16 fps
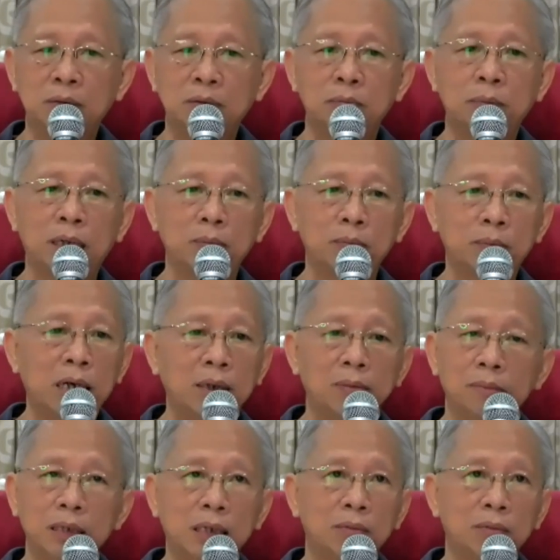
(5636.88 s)
my
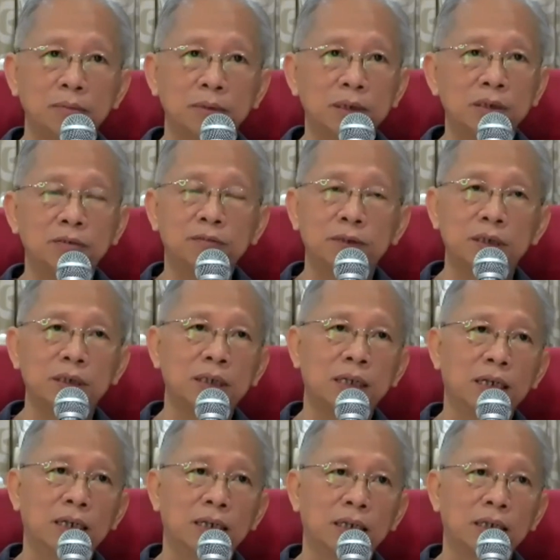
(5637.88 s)
mind become different.
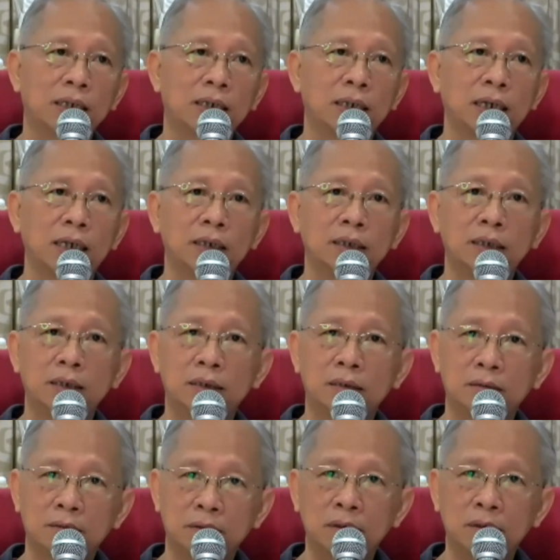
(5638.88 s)
Then
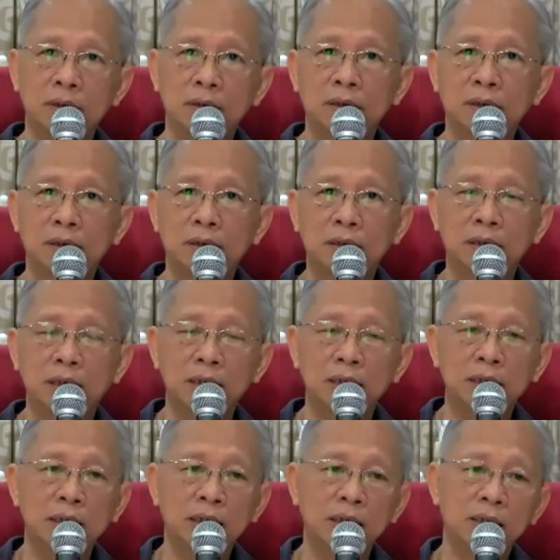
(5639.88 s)

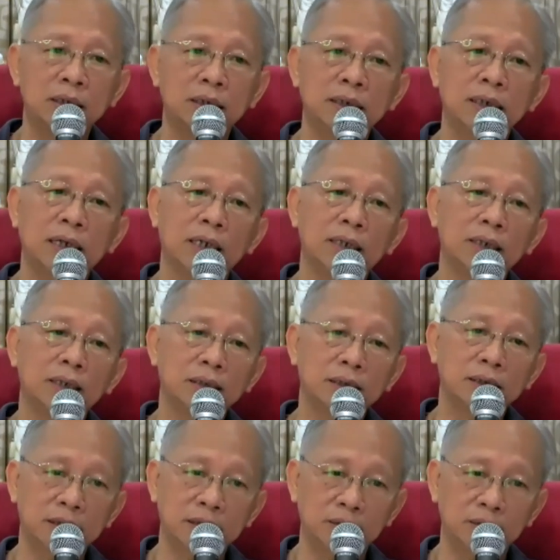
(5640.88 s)
1989
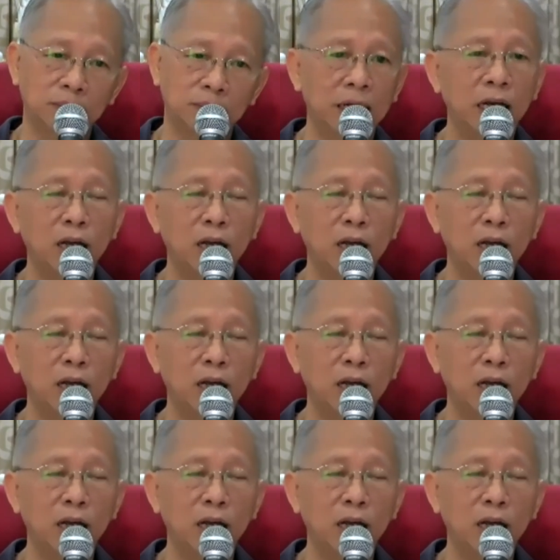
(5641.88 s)
is what